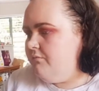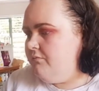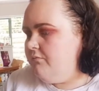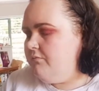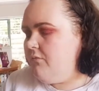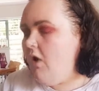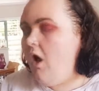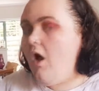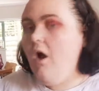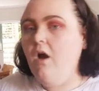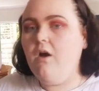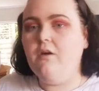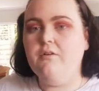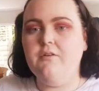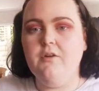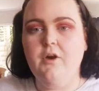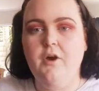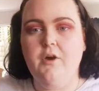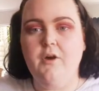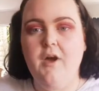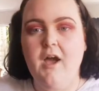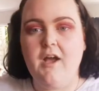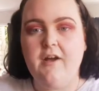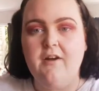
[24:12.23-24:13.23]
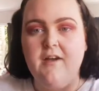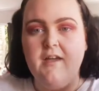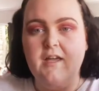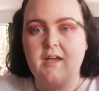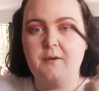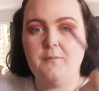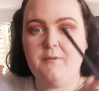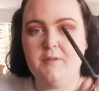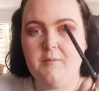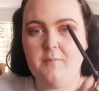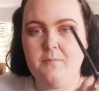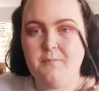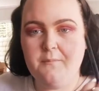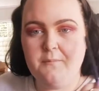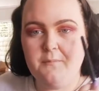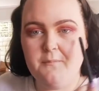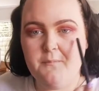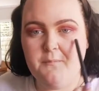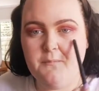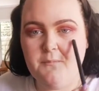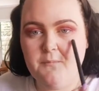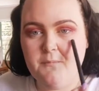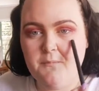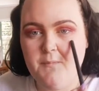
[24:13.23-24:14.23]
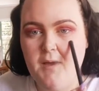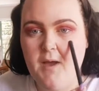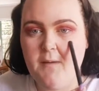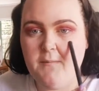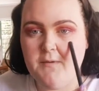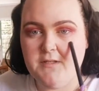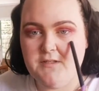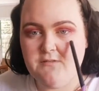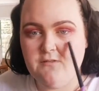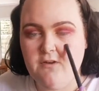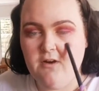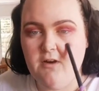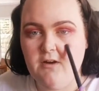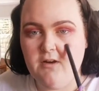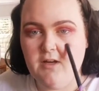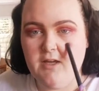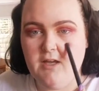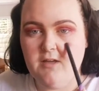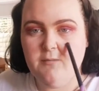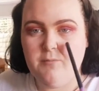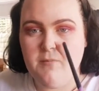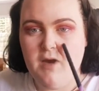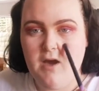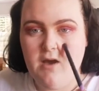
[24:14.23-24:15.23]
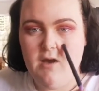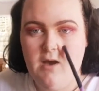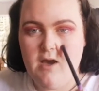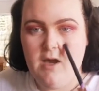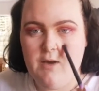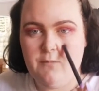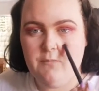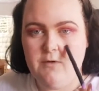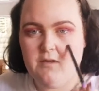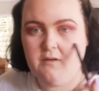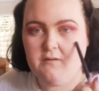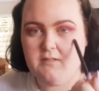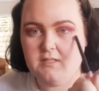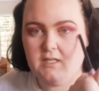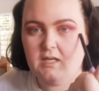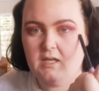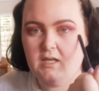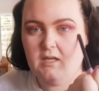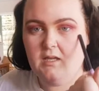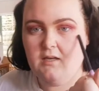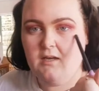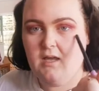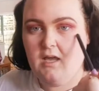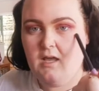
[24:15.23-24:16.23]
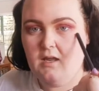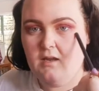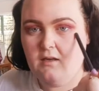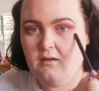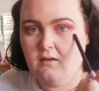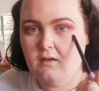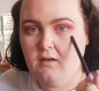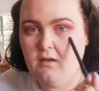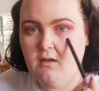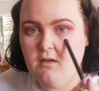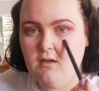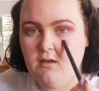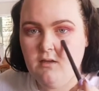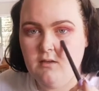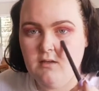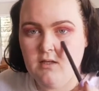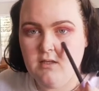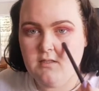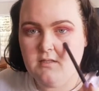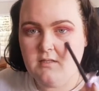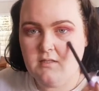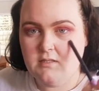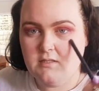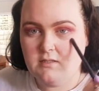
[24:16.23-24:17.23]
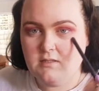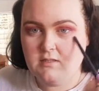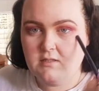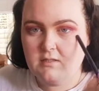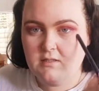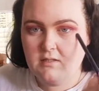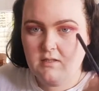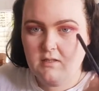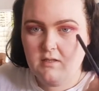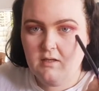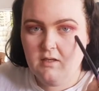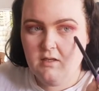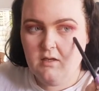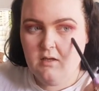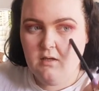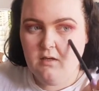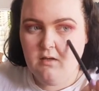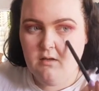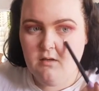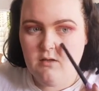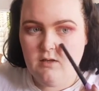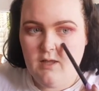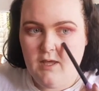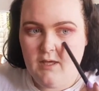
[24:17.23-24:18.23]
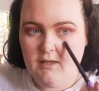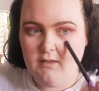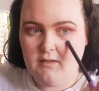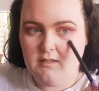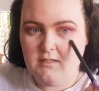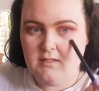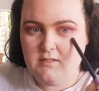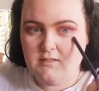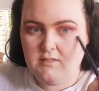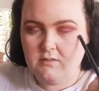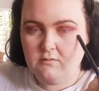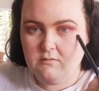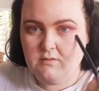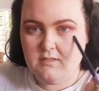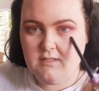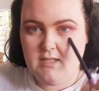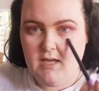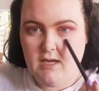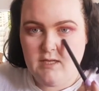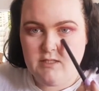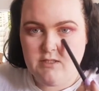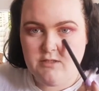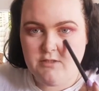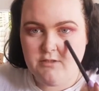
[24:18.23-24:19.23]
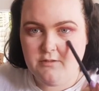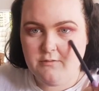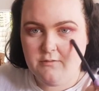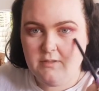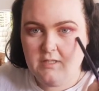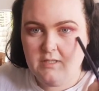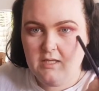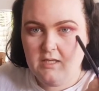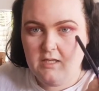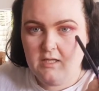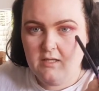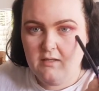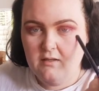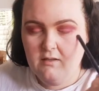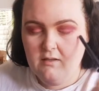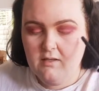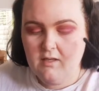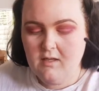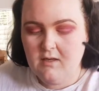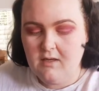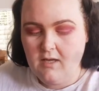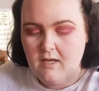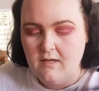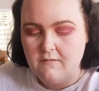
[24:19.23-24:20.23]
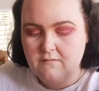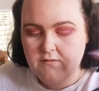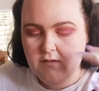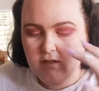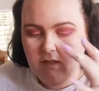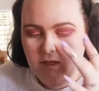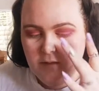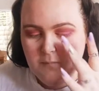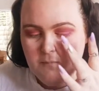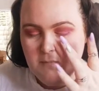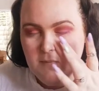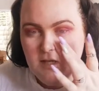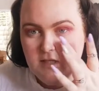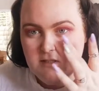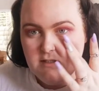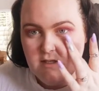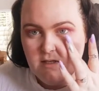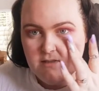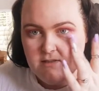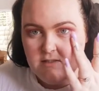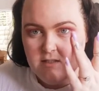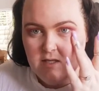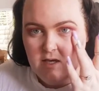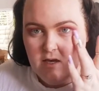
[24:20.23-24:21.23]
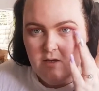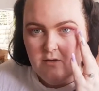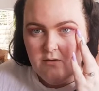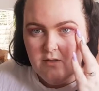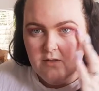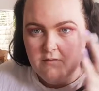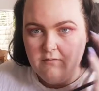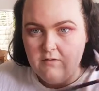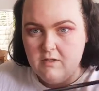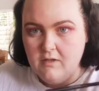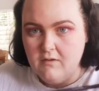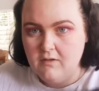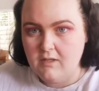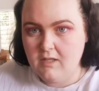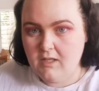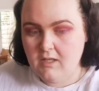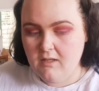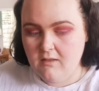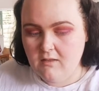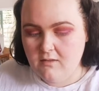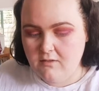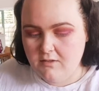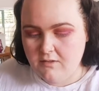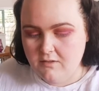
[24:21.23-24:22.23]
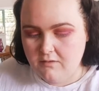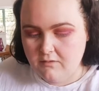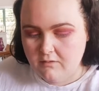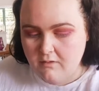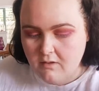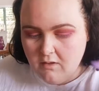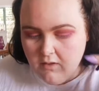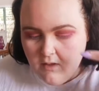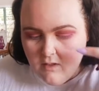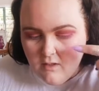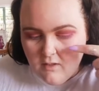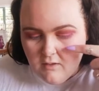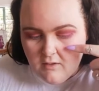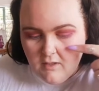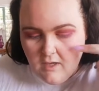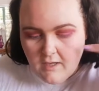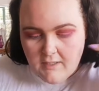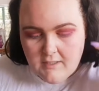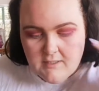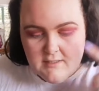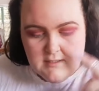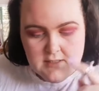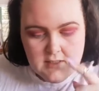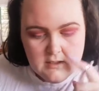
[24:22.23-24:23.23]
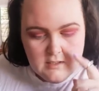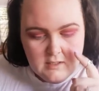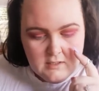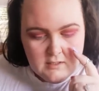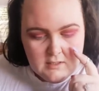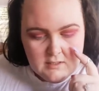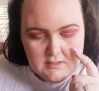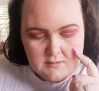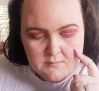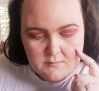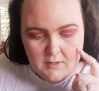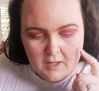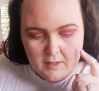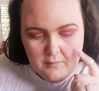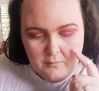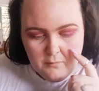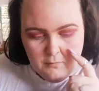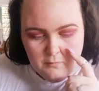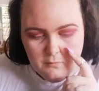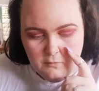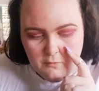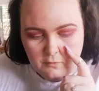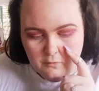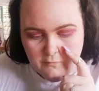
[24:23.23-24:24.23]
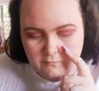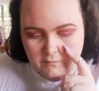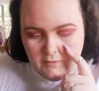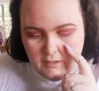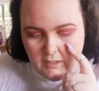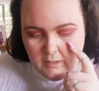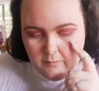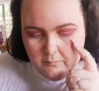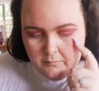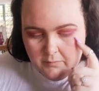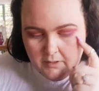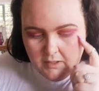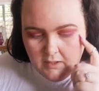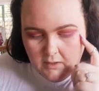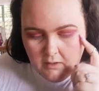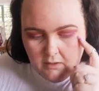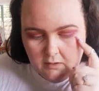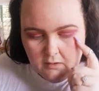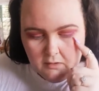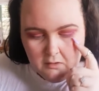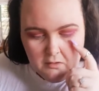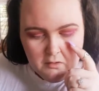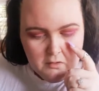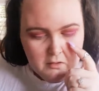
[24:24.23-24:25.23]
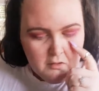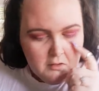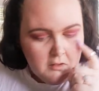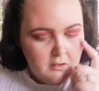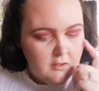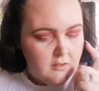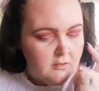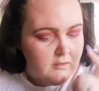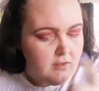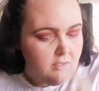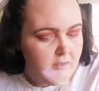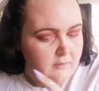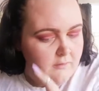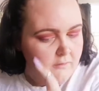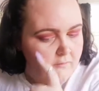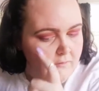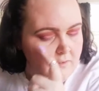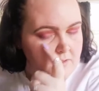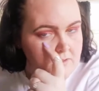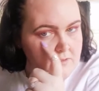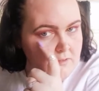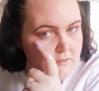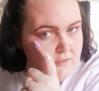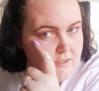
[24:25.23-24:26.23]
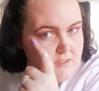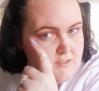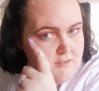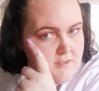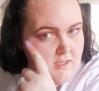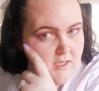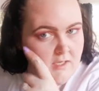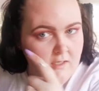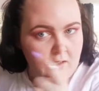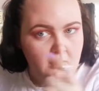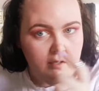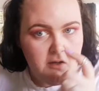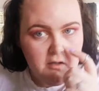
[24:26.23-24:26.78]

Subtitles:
Oh no, I got hit with a pumice rock in my eye when I was a kid, and this is like, there's still scar tissue in here, and I have to like massage it out every now and again. You can kind of see that there's like more of a lump here than there is on this side.